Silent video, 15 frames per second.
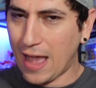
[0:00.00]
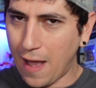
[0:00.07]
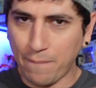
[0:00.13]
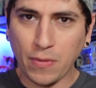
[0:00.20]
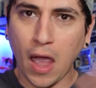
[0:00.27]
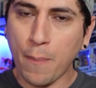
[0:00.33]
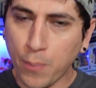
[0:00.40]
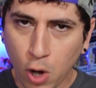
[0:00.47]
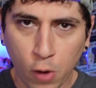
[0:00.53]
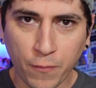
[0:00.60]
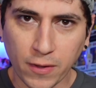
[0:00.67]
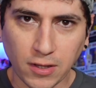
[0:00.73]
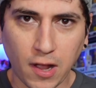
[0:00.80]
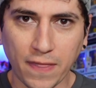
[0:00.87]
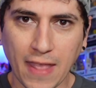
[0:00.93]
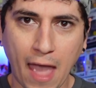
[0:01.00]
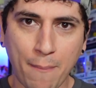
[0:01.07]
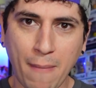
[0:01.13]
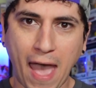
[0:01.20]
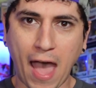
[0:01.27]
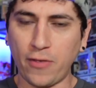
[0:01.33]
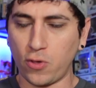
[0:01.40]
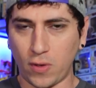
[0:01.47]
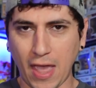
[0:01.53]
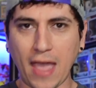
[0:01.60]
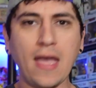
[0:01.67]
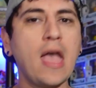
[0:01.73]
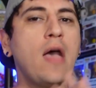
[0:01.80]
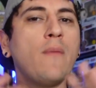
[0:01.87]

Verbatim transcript: I'm not perfect on that math, okay?